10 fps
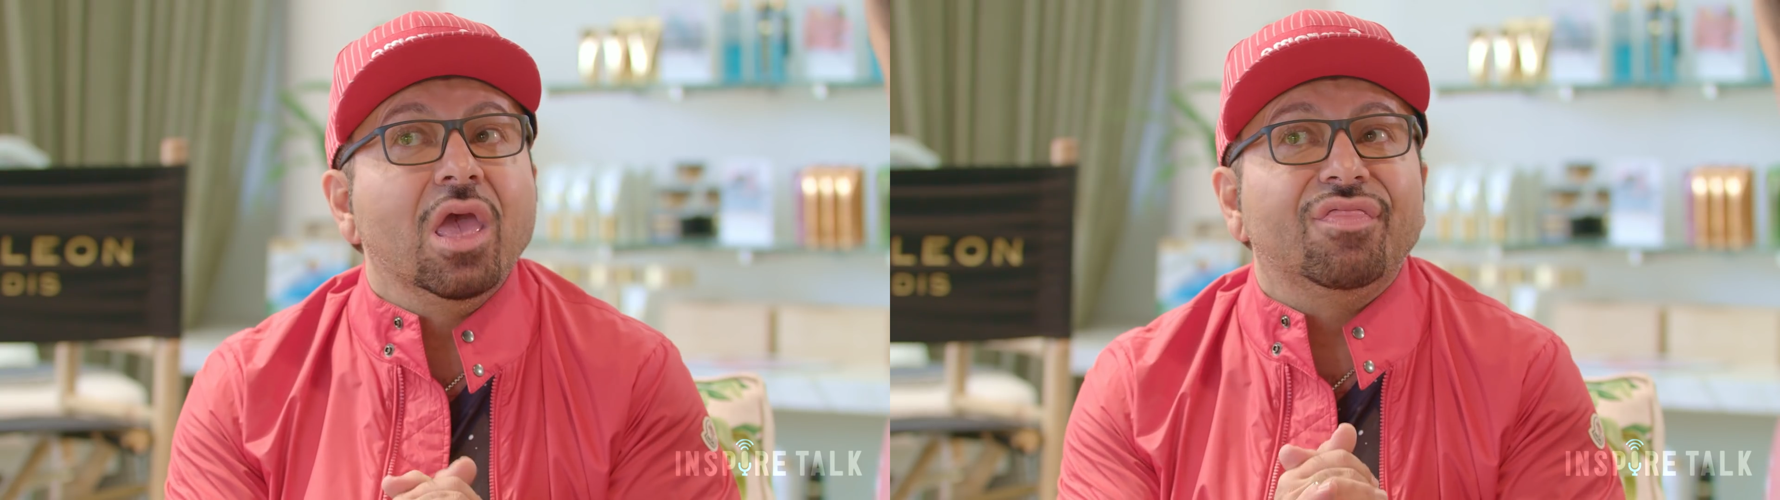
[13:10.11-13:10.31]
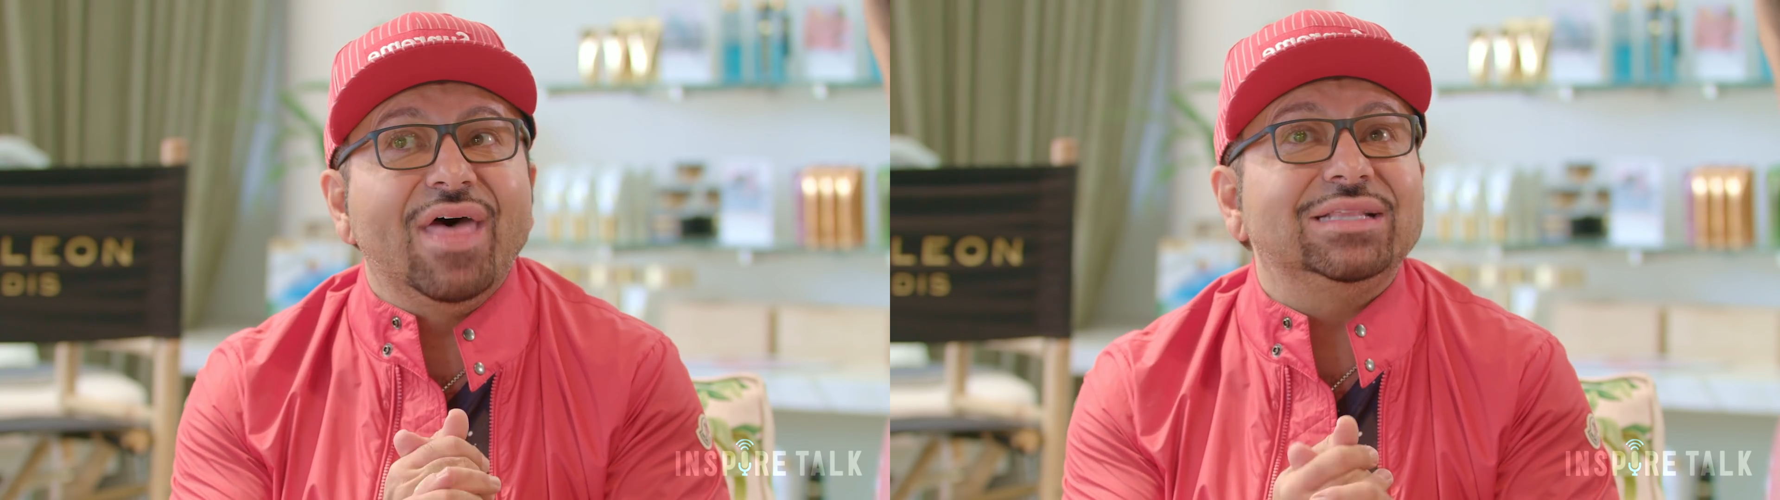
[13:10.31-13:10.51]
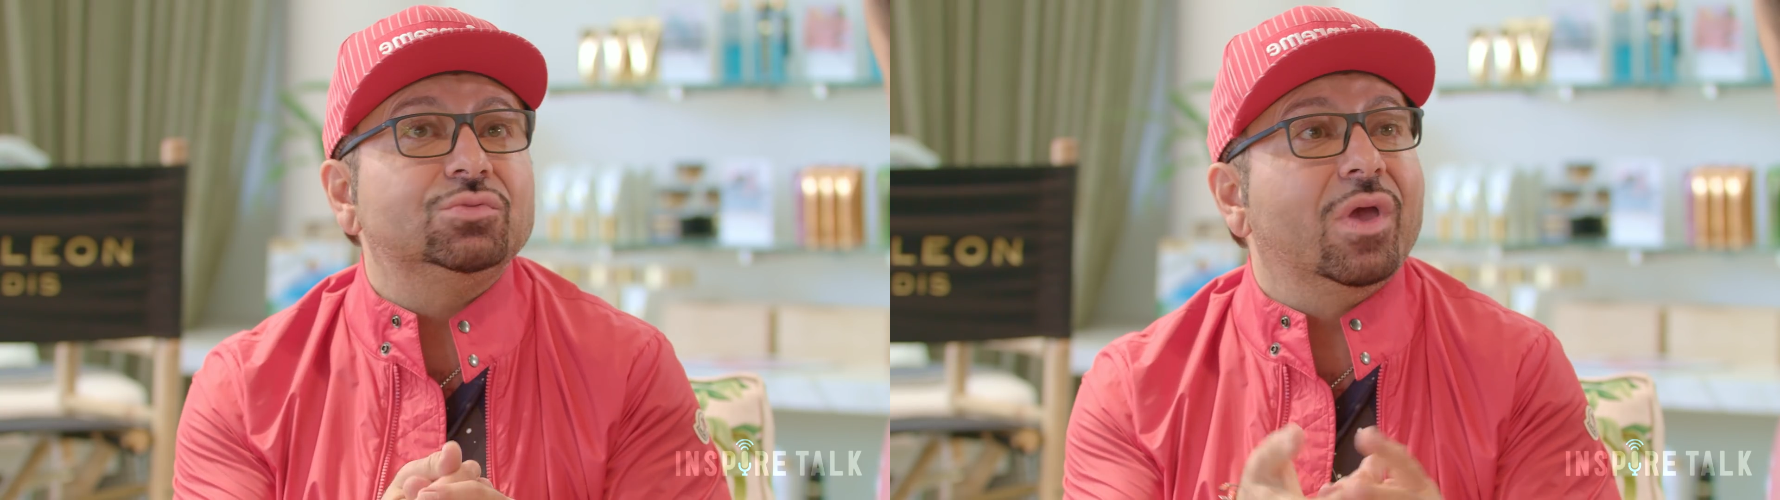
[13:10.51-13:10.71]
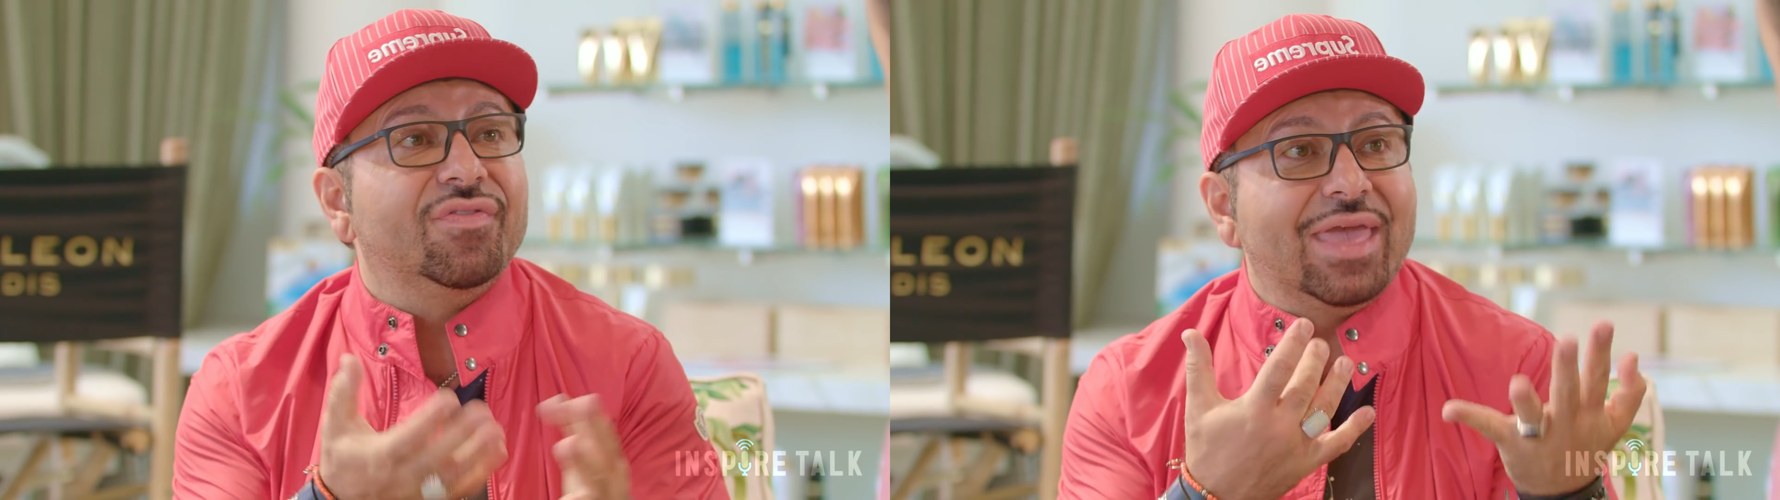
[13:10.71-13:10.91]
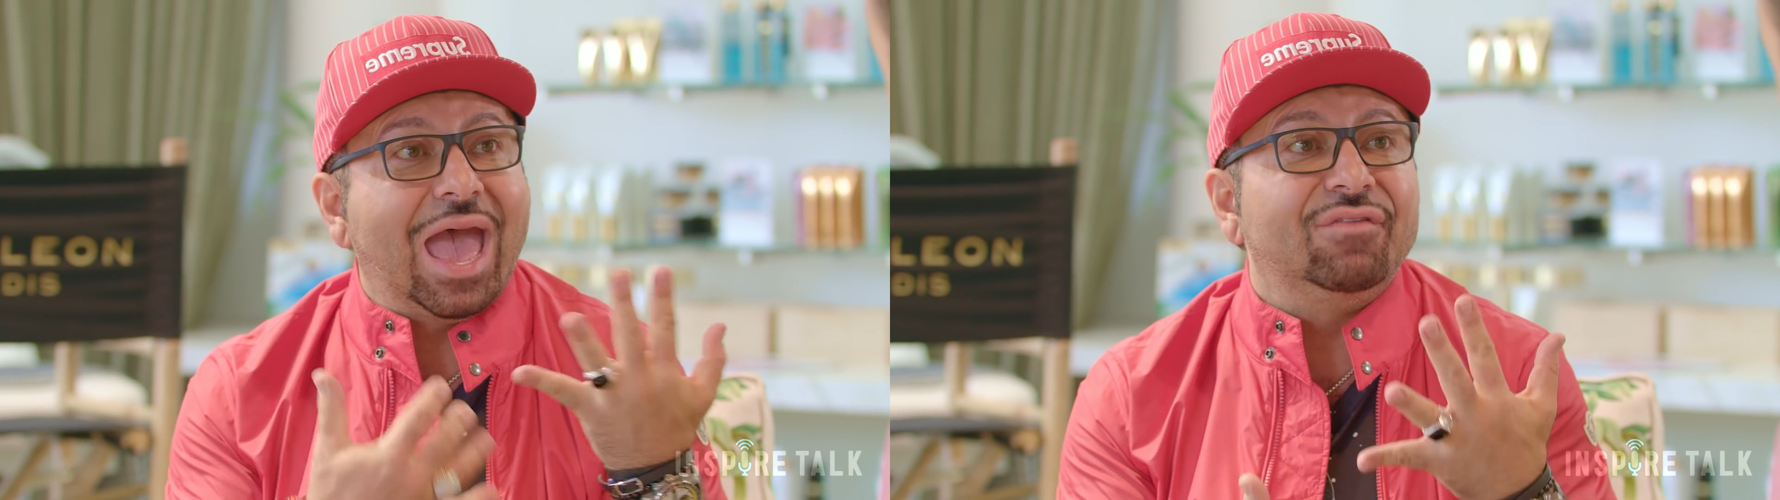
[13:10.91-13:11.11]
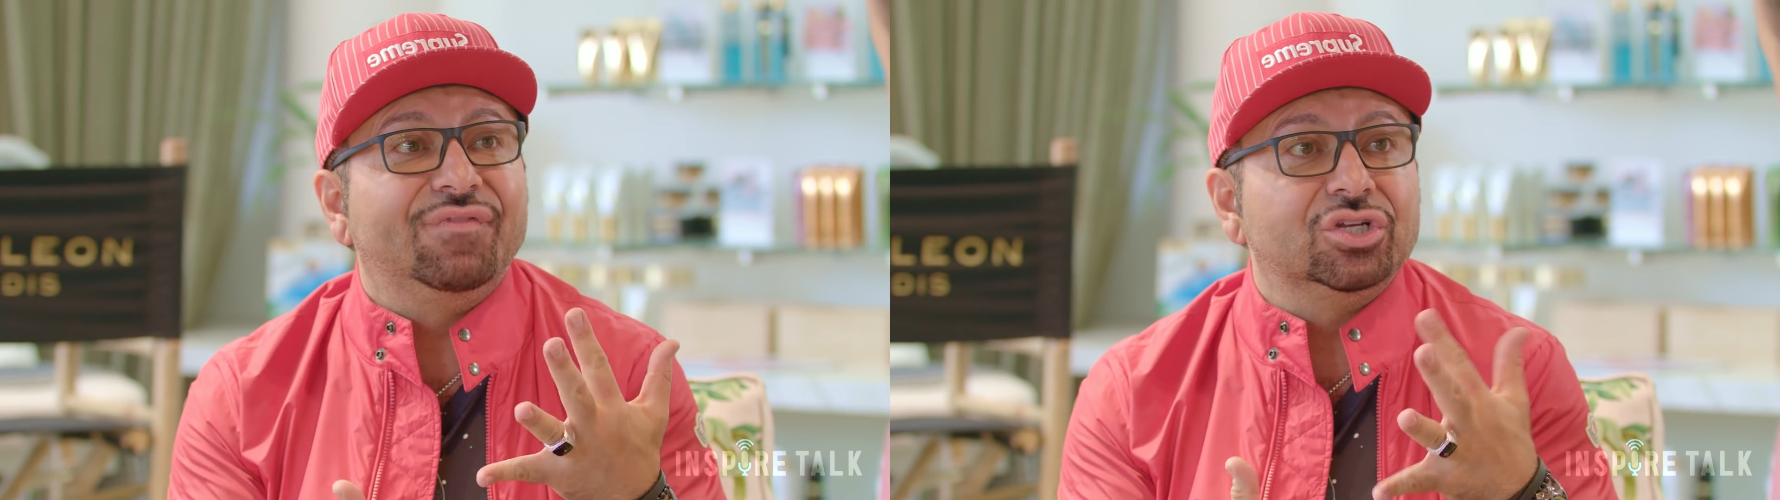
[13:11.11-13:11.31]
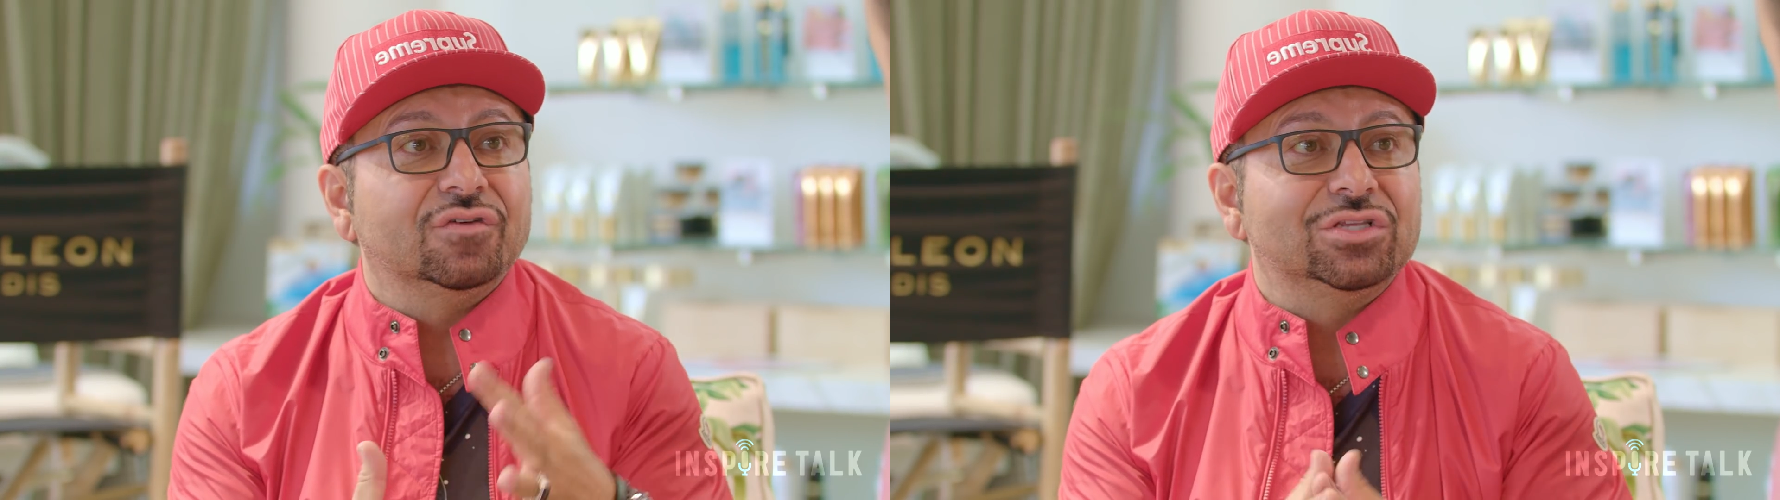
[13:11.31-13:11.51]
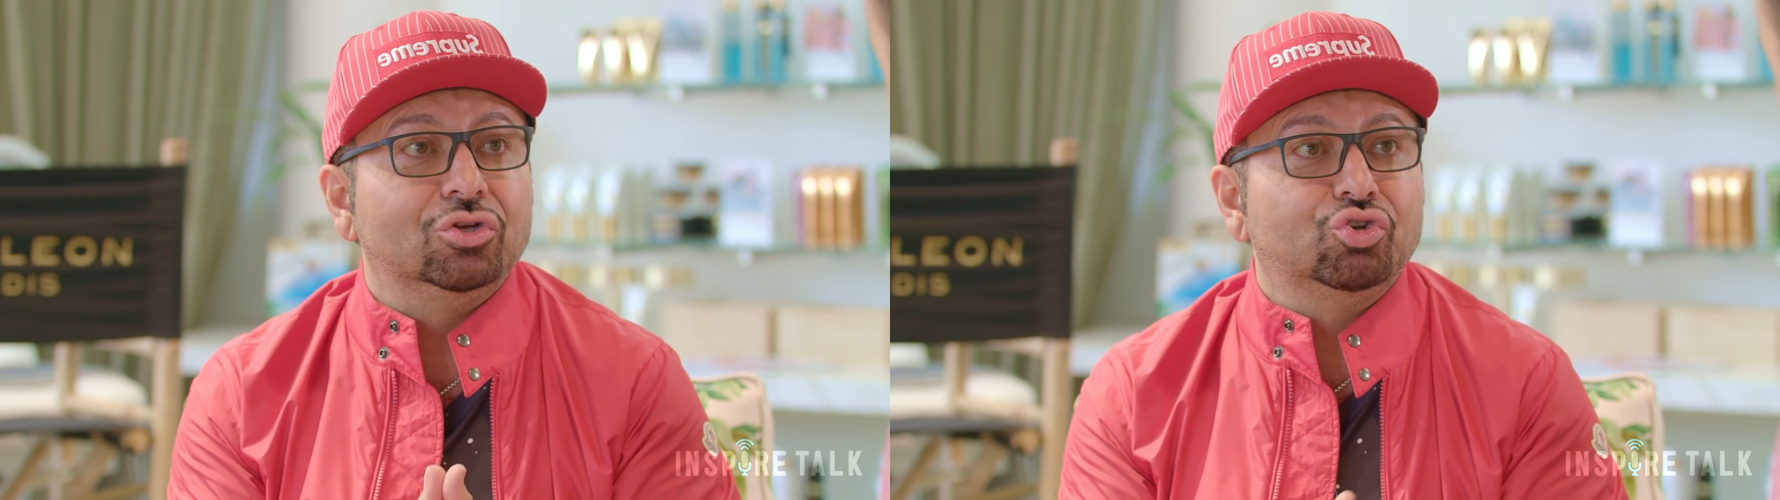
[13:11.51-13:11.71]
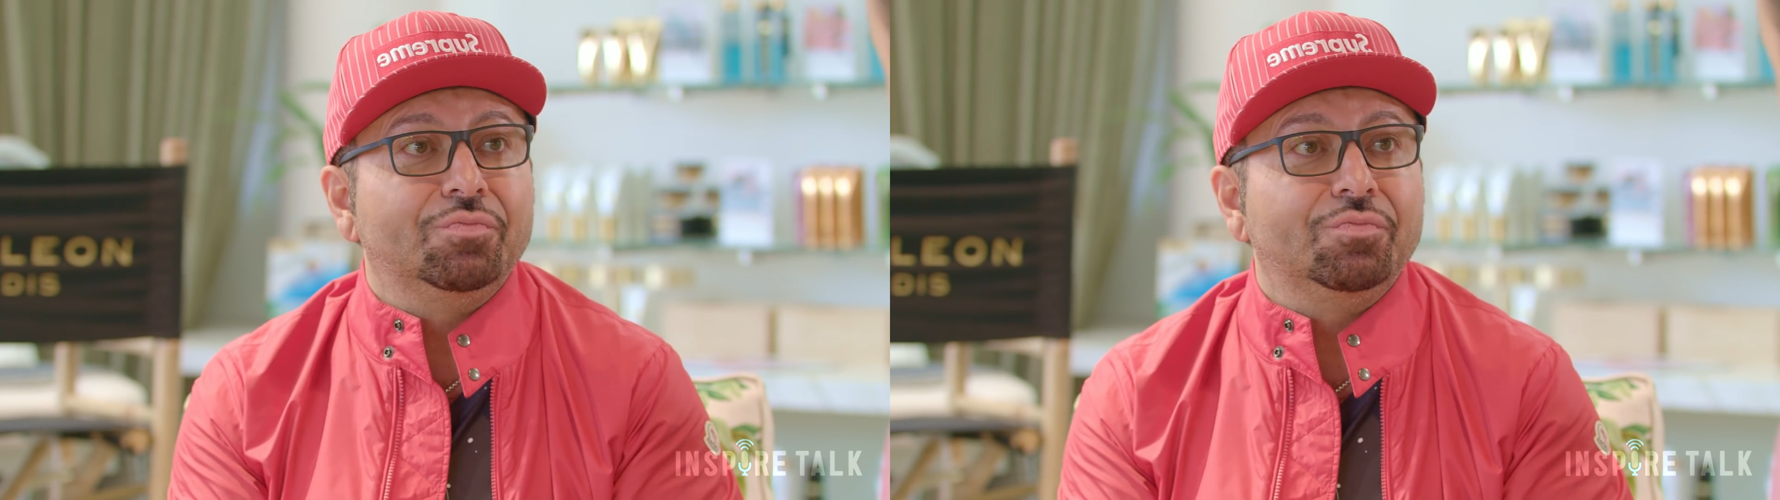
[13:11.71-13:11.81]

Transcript: That's where the advent of social